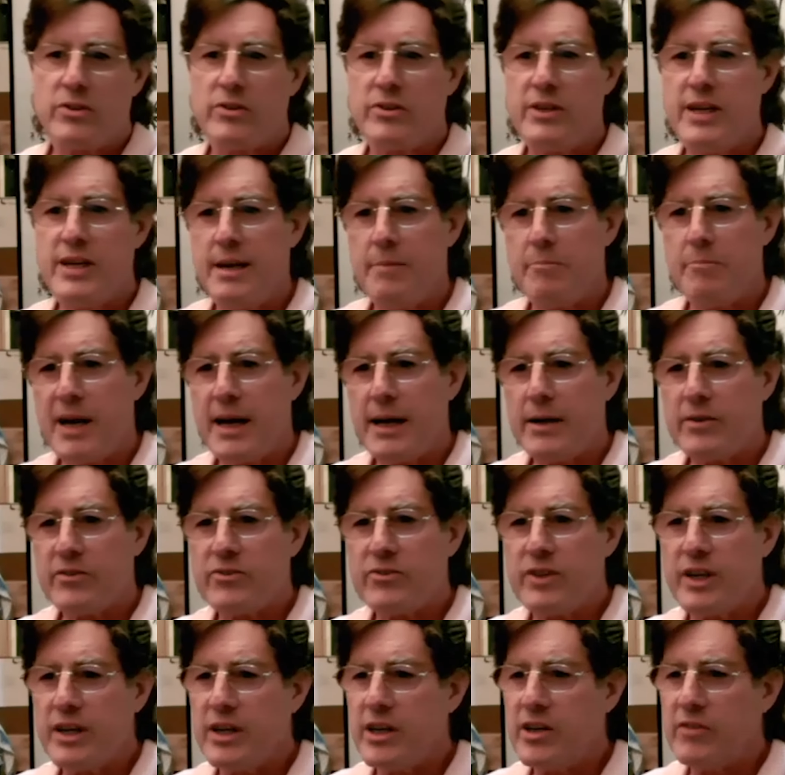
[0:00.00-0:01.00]
teammates,
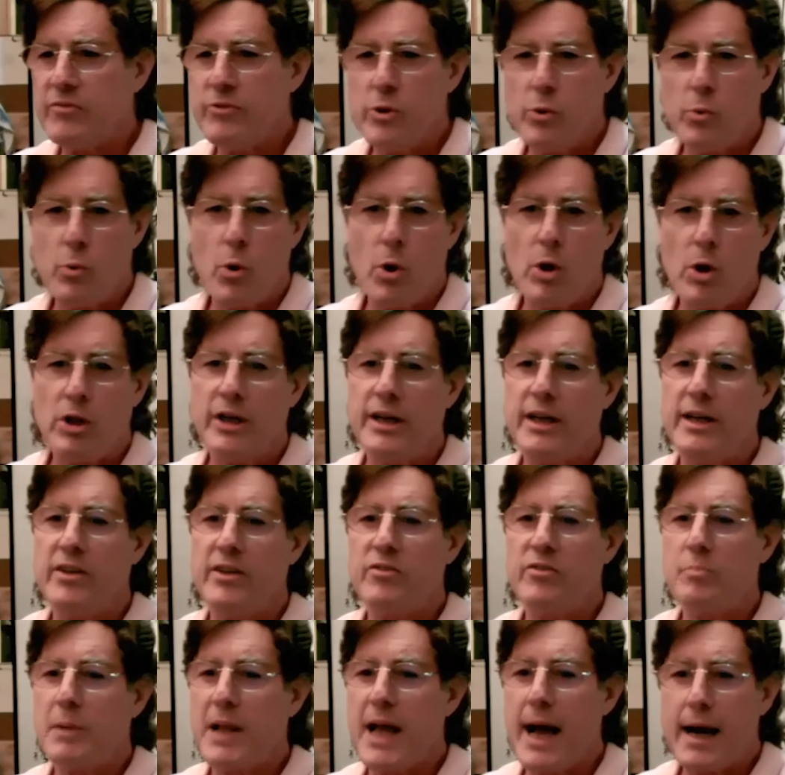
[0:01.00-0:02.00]
City of New
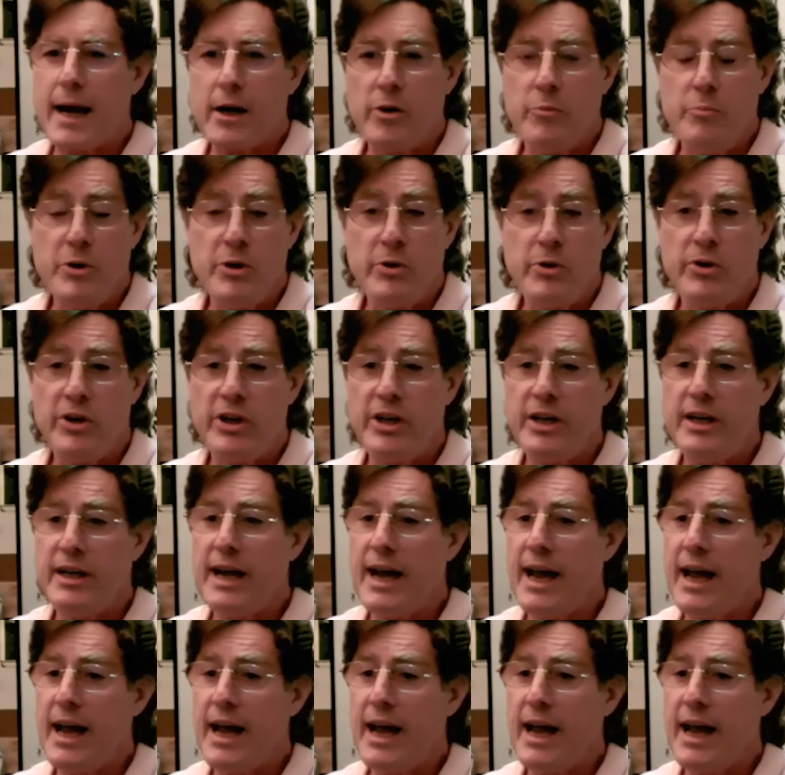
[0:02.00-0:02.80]
Orleans, Black community,